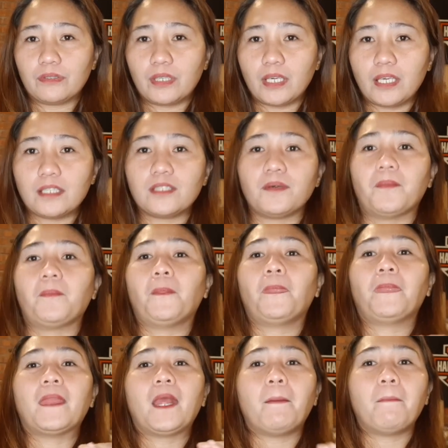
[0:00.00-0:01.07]
Okay, so
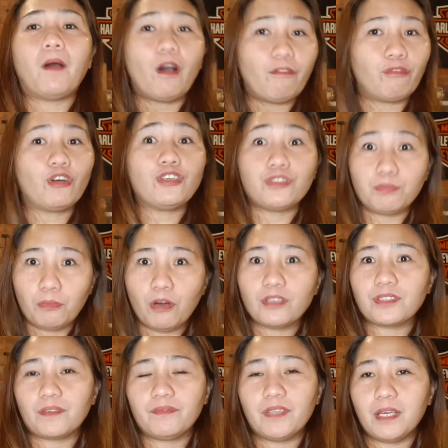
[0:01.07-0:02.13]
of course
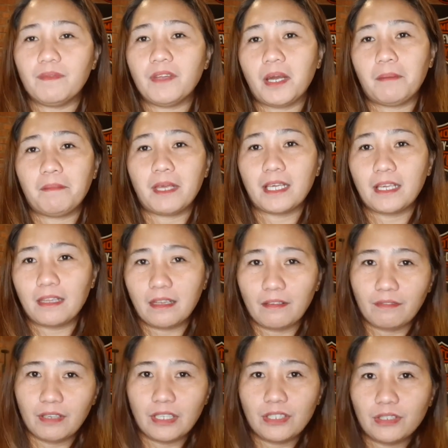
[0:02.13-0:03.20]
most of them, they are making the
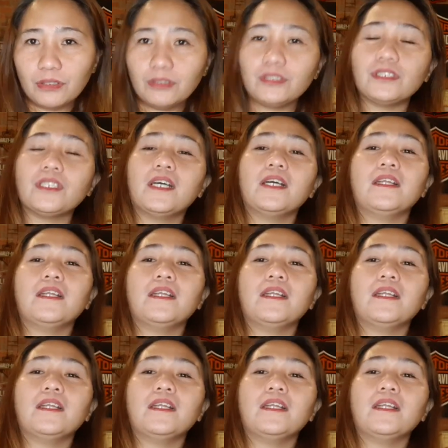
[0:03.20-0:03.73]
videos,